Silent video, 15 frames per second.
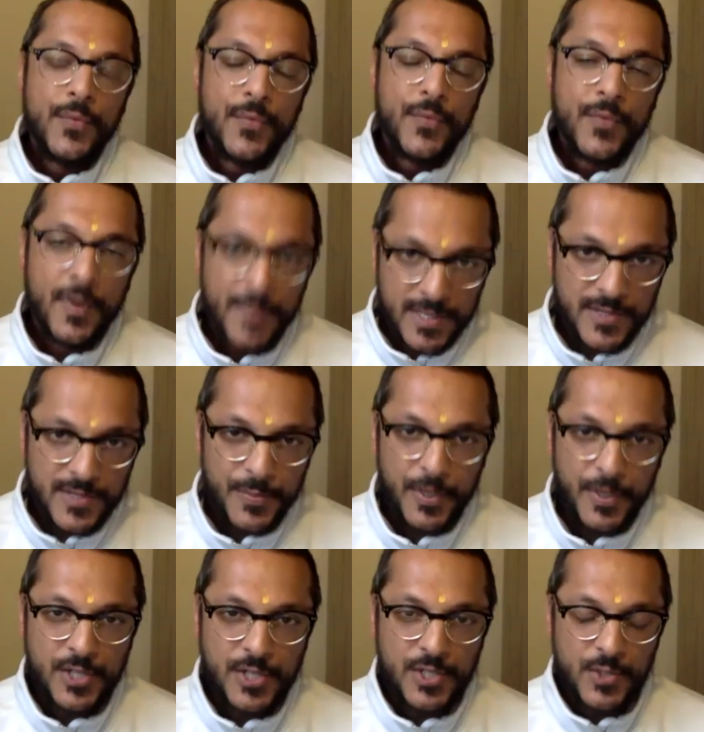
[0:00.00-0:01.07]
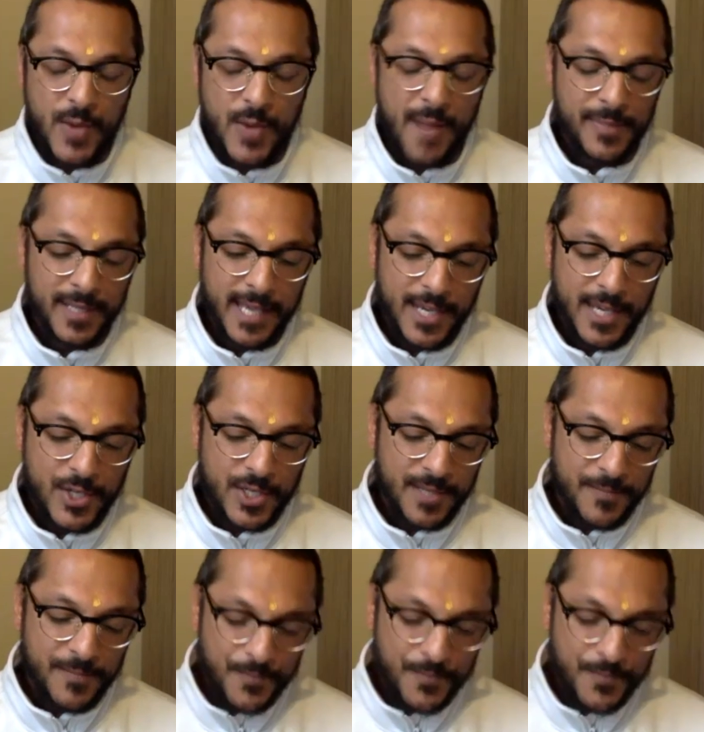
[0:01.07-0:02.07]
from inspiration to application.